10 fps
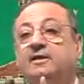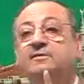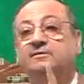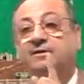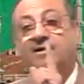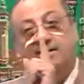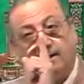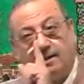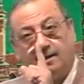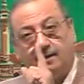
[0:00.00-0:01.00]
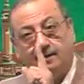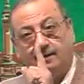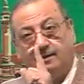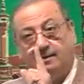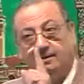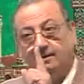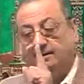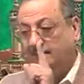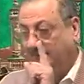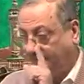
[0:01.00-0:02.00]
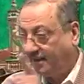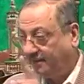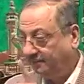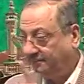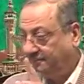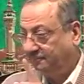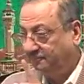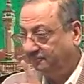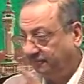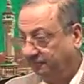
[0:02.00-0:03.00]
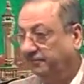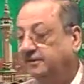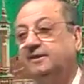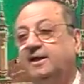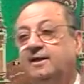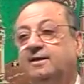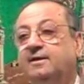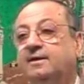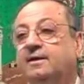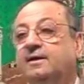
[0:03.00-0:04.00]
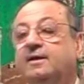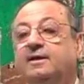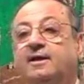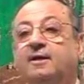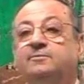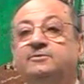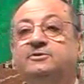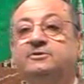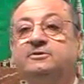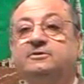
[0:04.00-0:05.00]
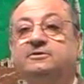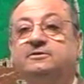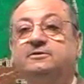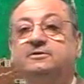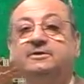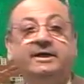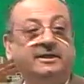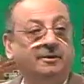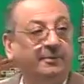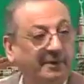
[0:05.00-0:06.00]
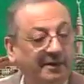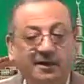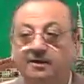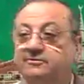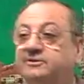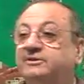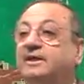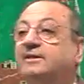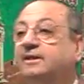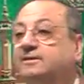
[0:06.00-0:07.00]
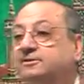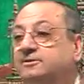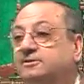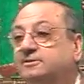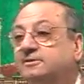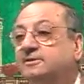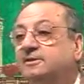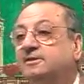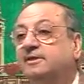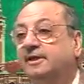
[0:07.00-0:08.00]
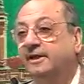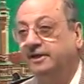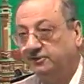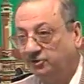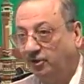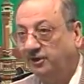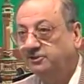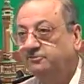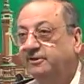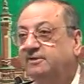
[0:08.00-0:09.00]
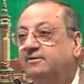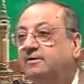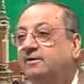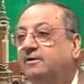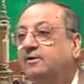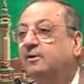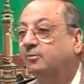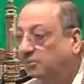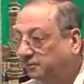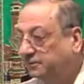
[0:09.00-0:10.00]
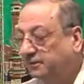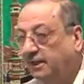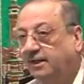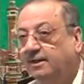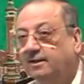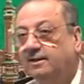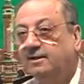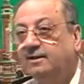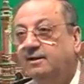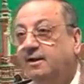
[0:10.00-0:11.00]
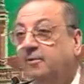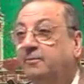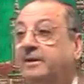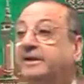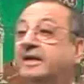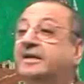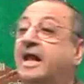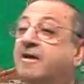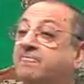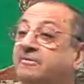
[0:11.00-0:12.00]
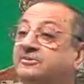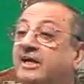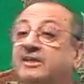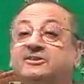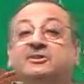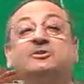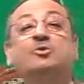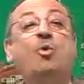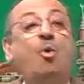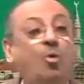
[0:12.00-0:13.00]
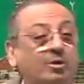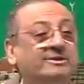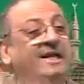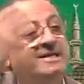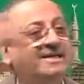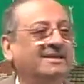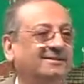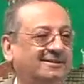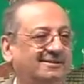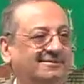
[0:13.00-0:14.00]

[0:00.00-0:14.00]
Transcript: The lam with fatah comes in the beginning of the sentence. It joins with mubtada. But it emphasizes the whole sentence.